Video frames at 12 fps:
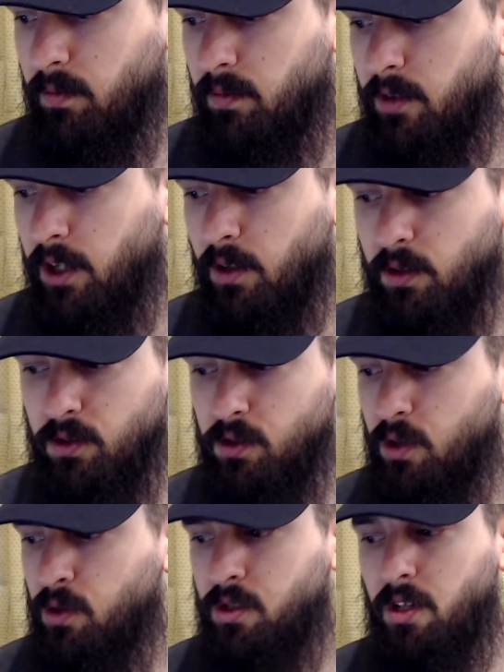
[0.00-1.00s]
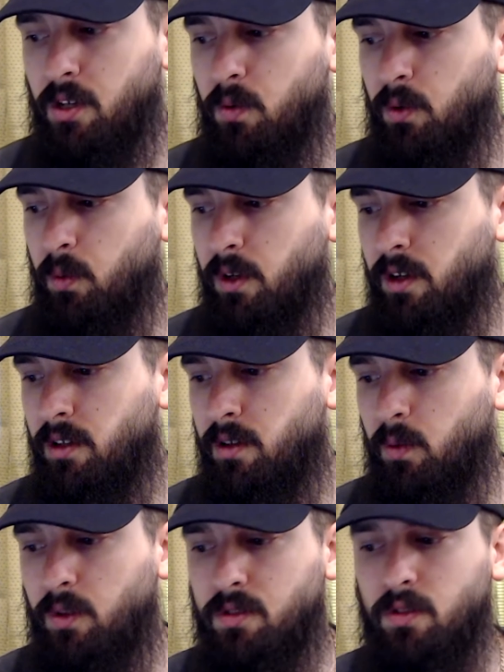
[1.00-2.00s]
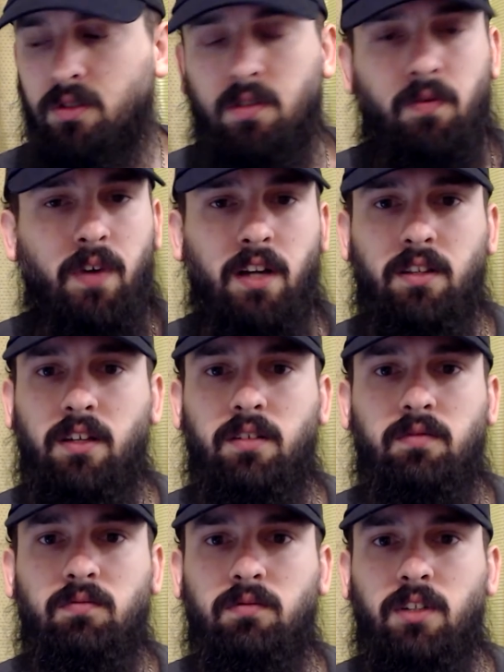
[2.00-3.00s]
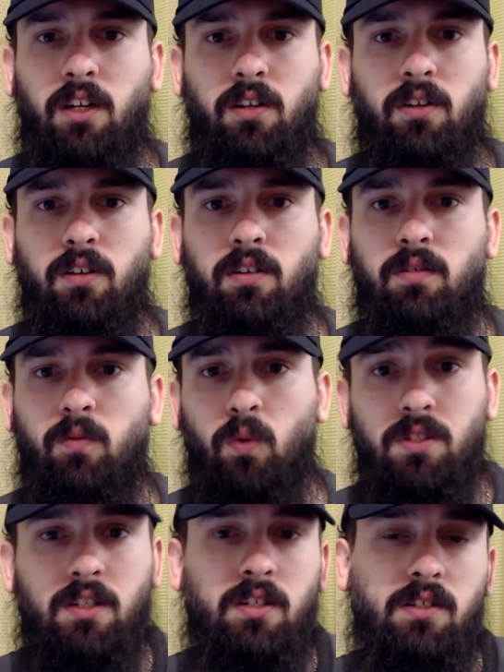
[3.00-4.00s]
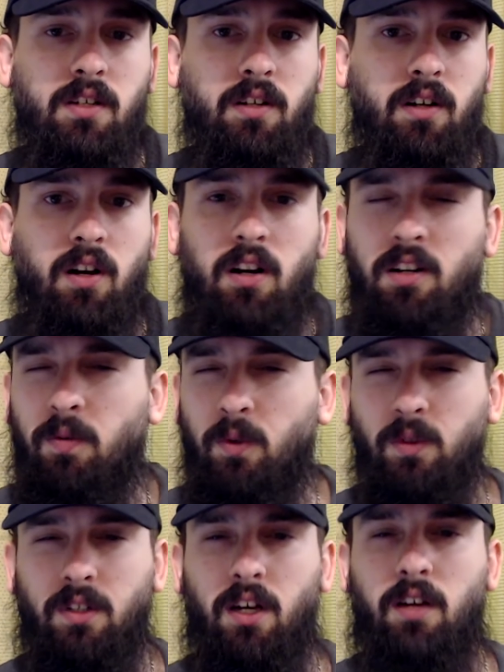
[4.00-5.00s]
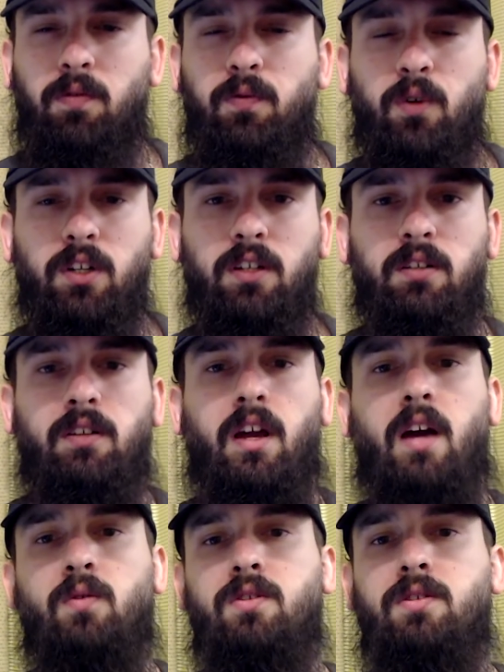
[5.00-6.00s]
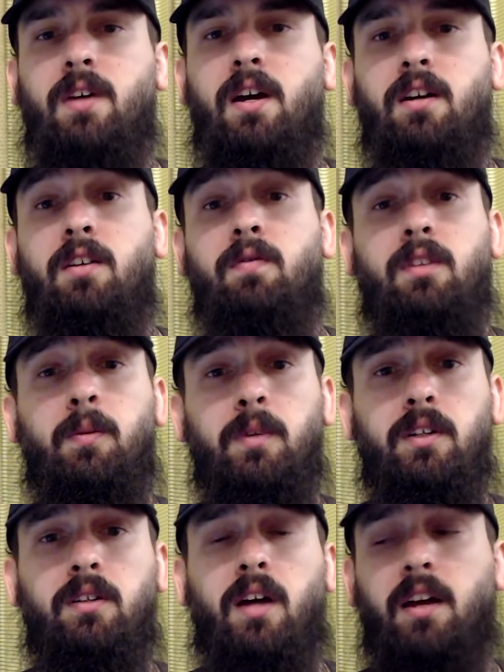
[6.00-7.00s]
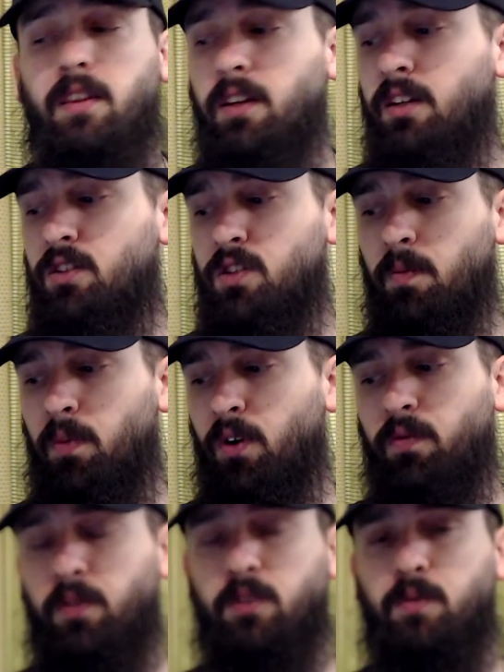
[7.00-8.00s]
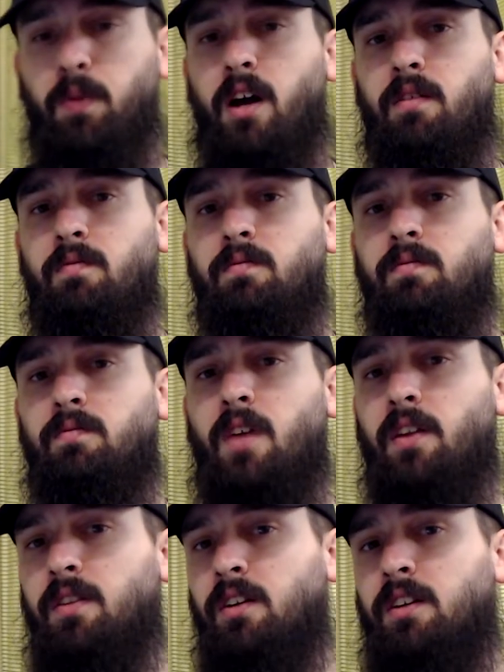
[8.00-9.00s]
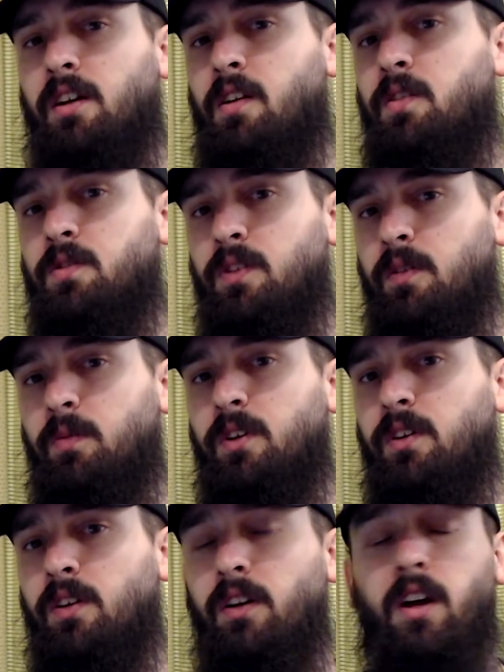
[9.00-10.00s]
Kicker is associated with Wizards. The fact that Kicker was in Zendikar and never really got a footing outside of Limited, I think it's the perfect spot. I think Kicker is going to be good.